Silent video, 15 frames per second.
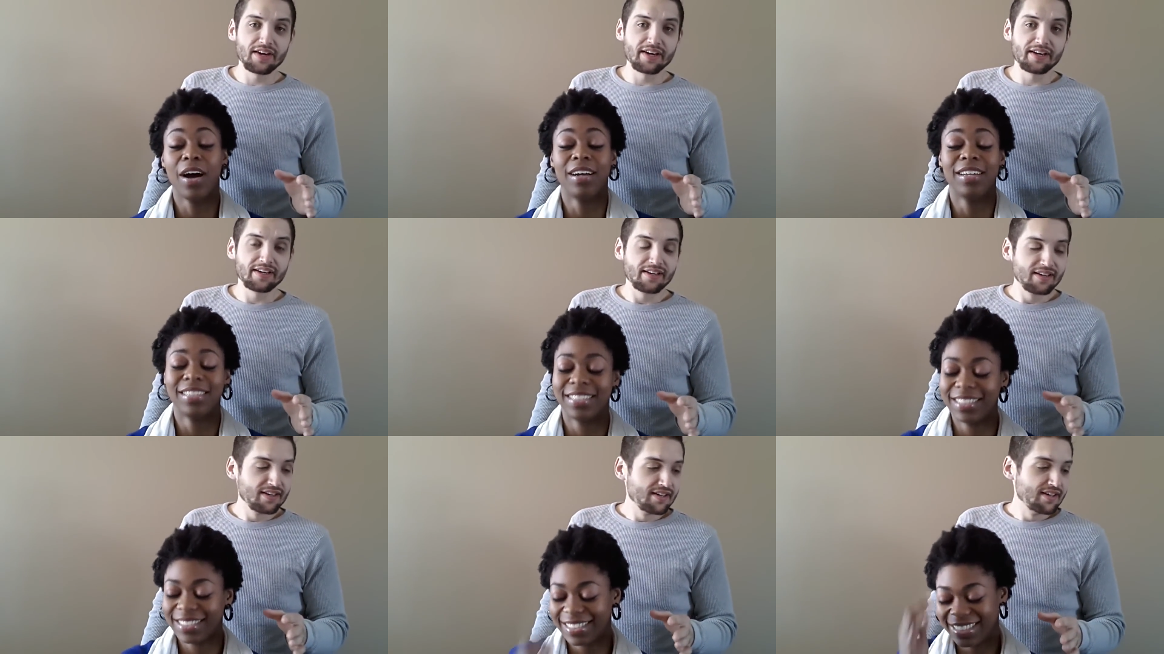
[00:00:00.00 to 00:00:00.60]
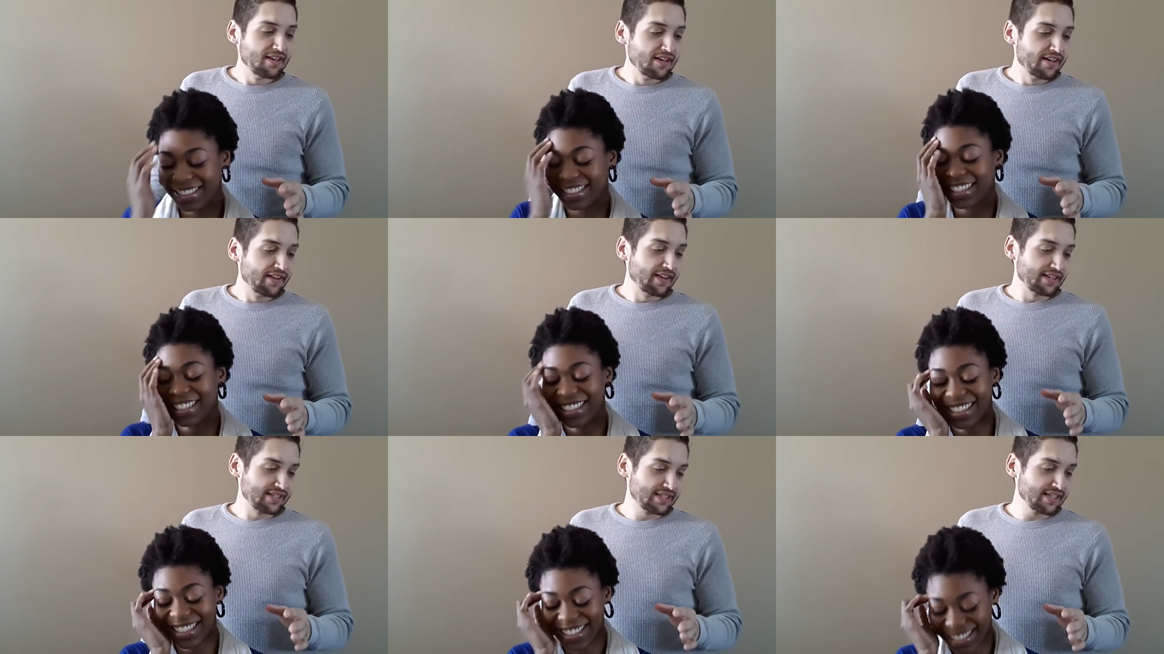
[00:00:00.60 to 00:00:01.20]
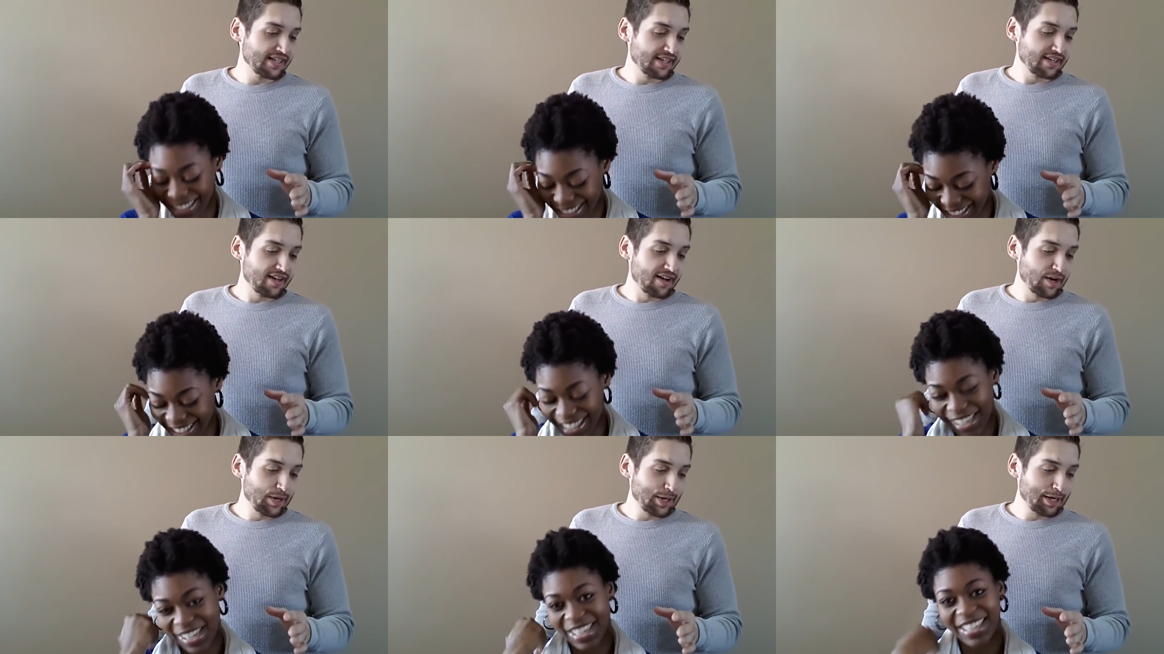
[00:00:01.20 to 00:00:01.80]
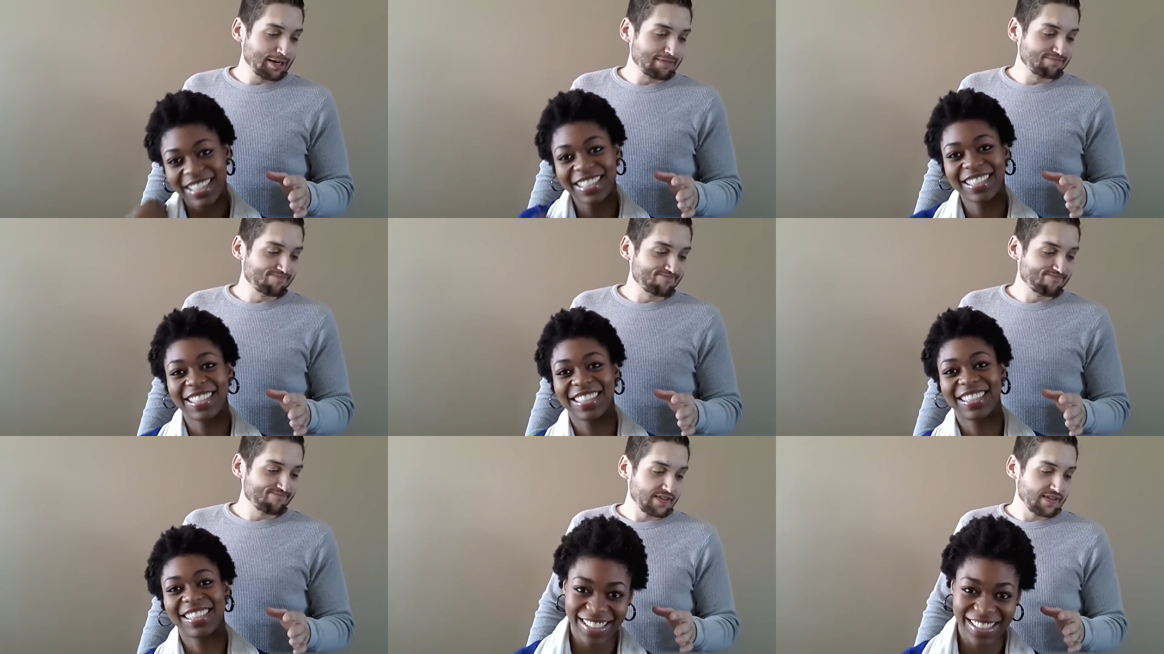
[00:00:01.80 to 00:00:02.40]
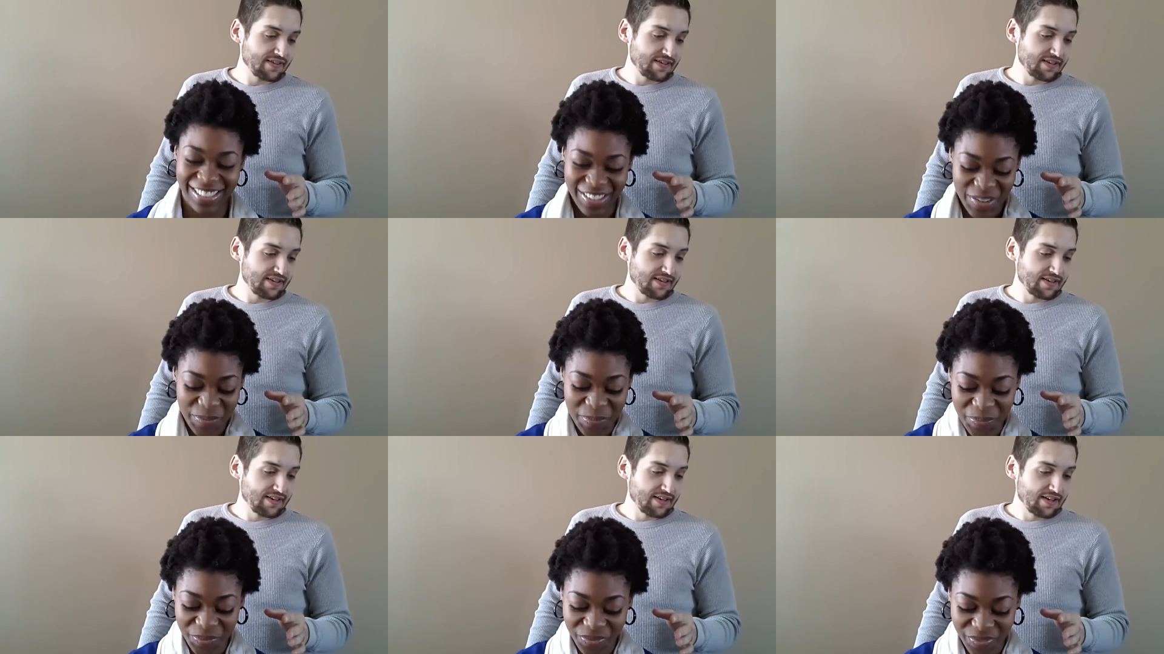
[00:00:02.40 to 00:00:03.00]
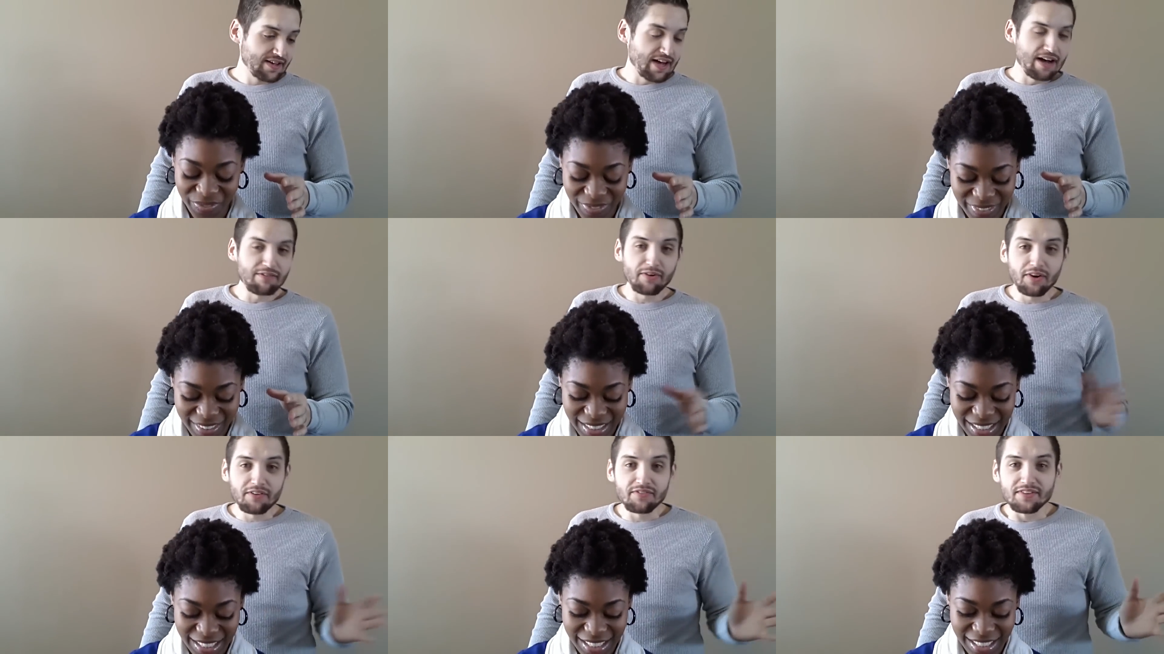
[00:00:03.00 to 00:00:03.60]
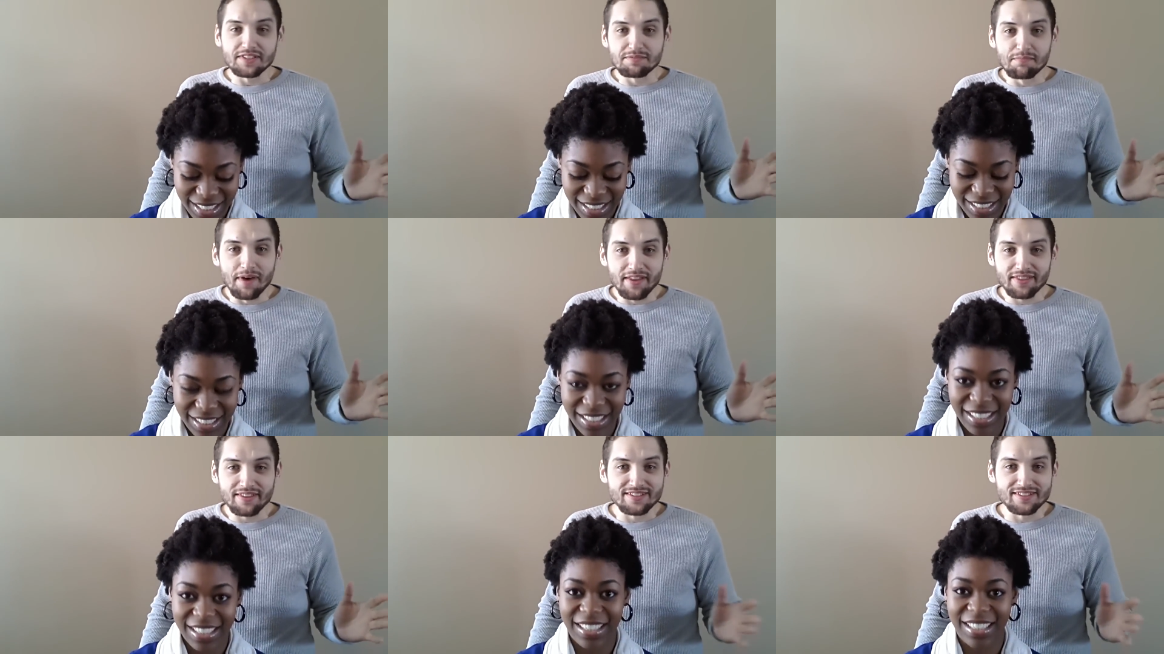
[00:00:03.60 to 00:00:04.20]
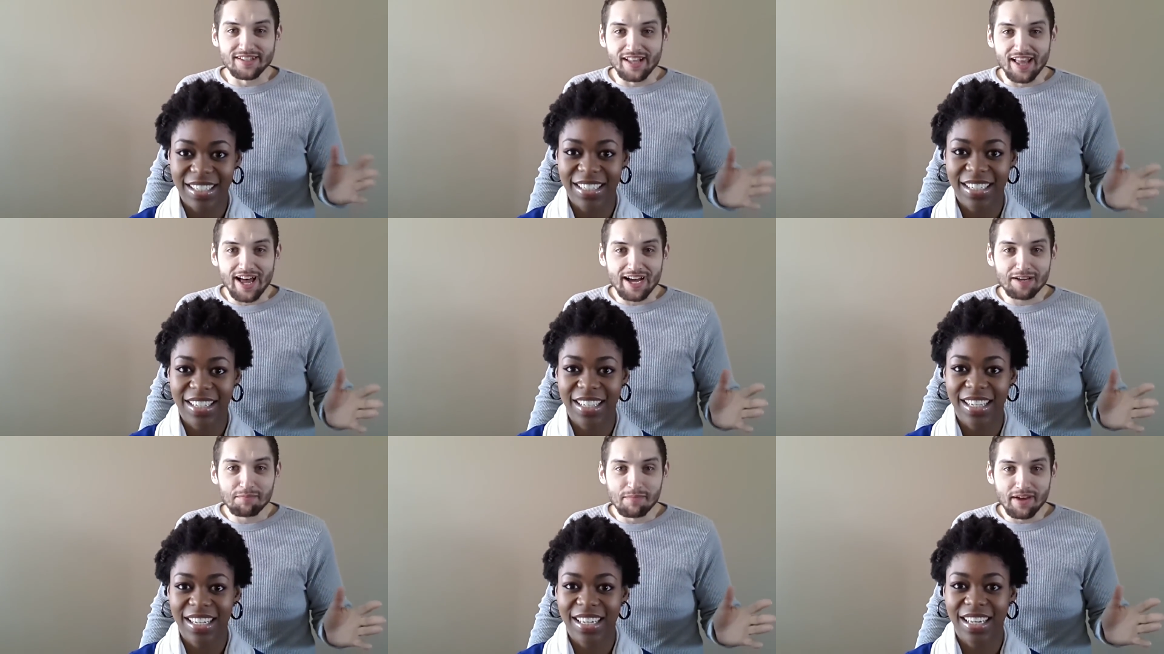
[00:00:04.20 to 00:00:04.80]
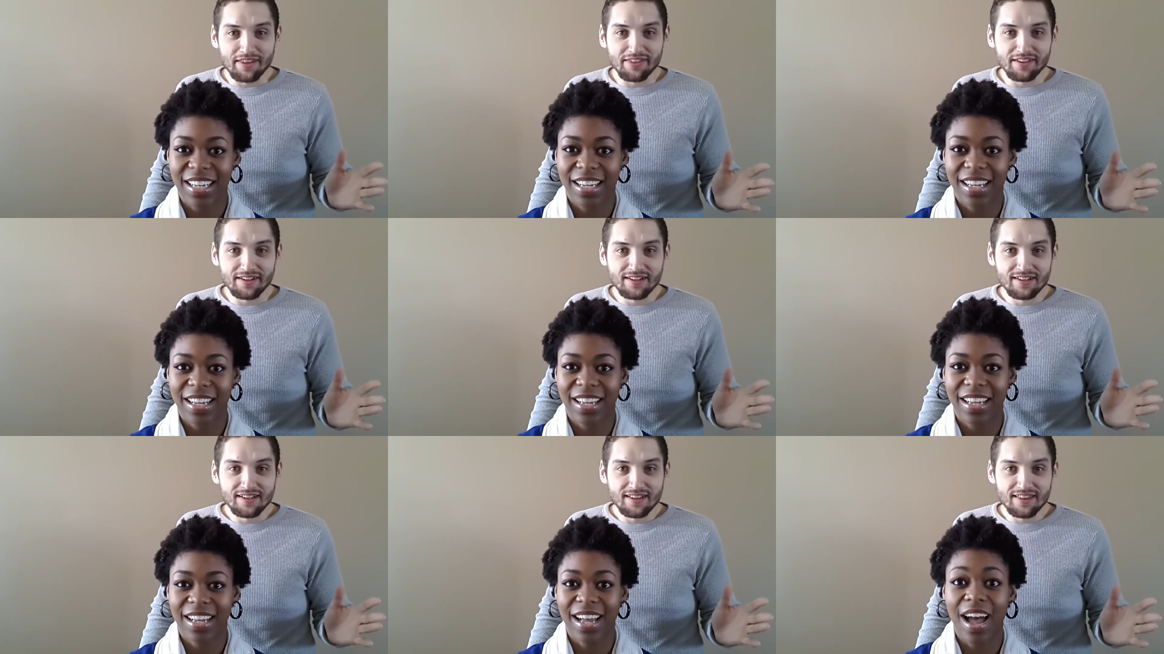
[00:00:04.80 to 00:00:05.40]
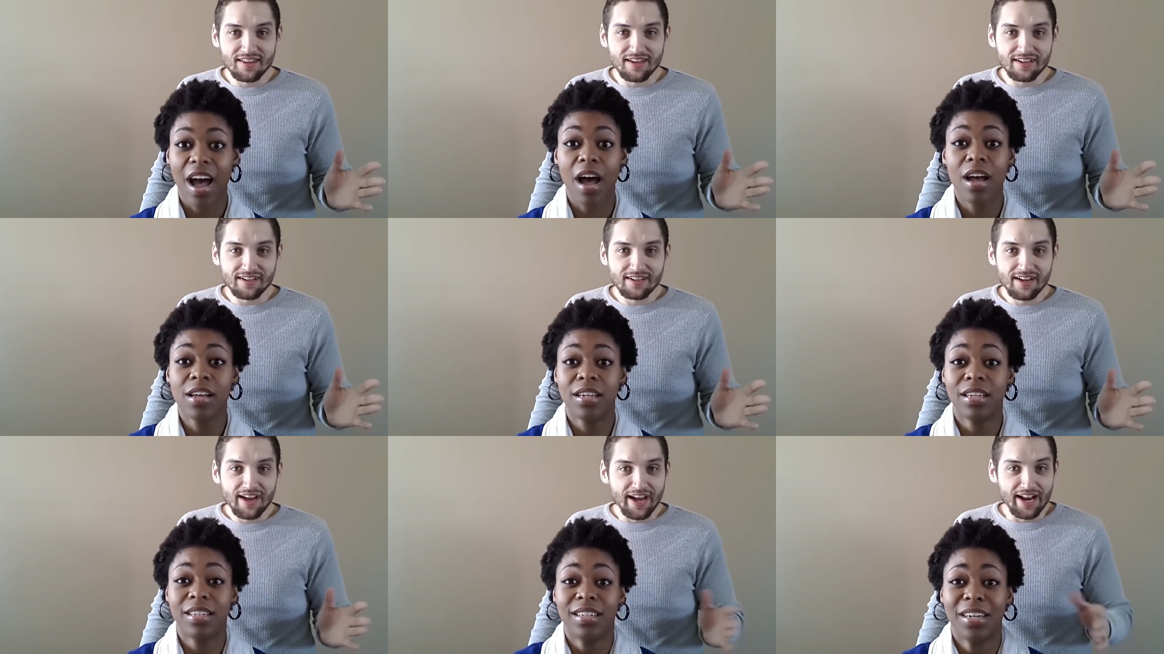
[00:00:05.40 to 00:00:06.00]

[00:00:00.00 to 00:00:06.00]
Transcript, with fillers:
Speaker 1: okay? Let's see. Um, I've heard of this met this L O C method thing,